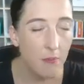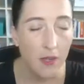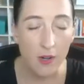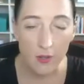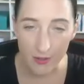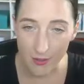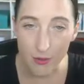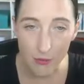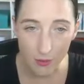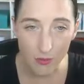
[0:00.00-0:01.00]
But
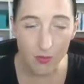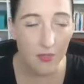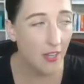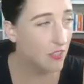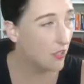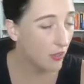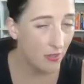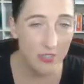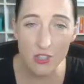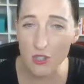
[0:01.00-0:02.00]
overall, that's huge.
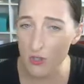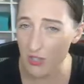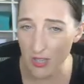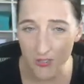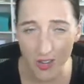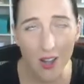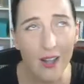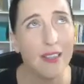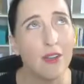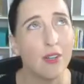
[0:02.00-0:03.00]
It's huge saving. I
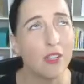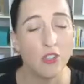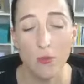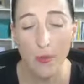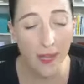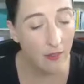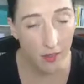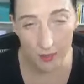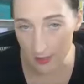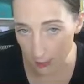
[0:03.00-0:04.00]
love it because you're not paying,
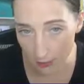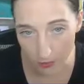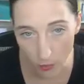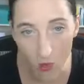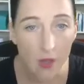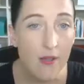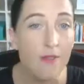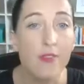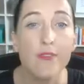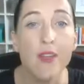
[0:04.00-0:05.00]
like I said before,
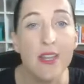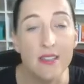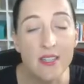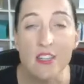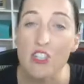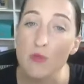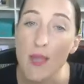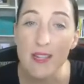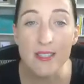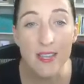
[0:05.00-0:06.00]
for the fancy
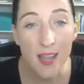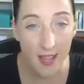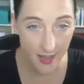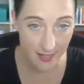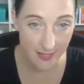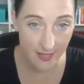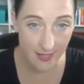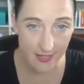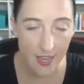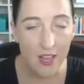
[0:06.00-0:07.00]
schmancy
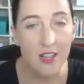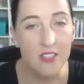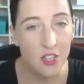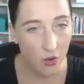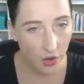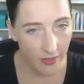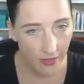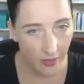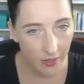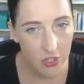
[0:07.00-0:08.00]
handsets. So I'd
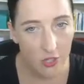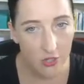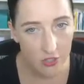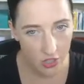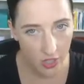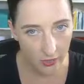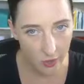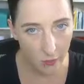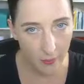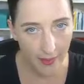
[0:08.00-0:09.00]
encourage you to check
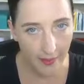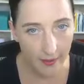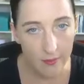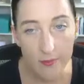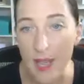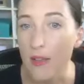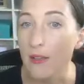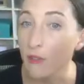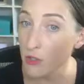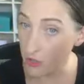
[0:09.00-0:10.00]
Dialpad out. Now,
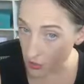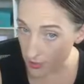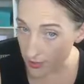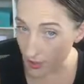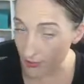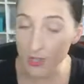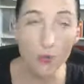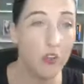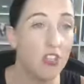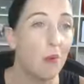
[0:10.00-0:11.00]
if you do decide that you
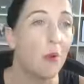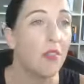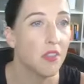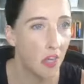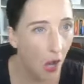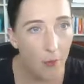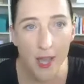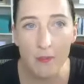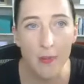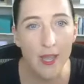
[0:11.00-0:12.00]
want to jump on the
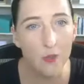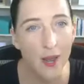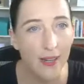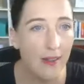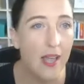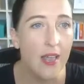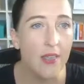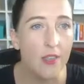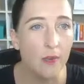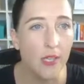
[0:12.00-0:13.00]
Dialpad bandwagon,
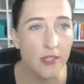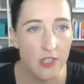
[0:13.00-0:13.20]
then I'm going to